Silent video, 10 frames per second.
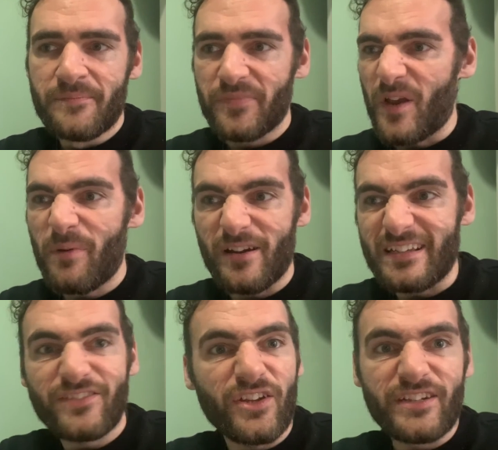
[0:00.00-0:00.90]
And apparently
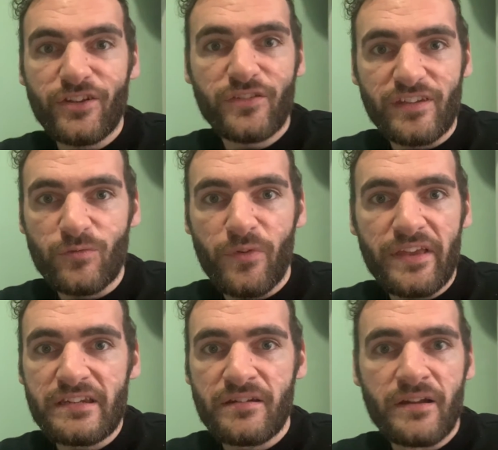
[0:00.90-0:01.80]
it's done and dusted
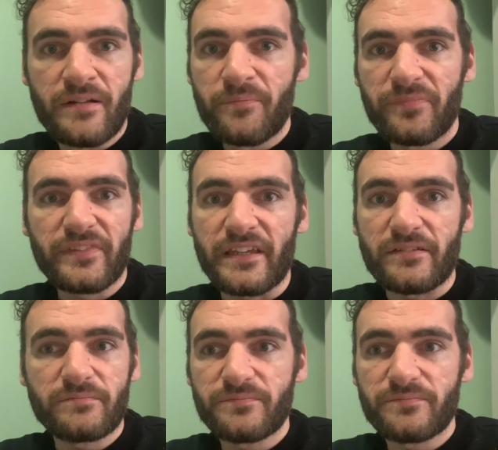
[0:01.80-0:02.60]
within like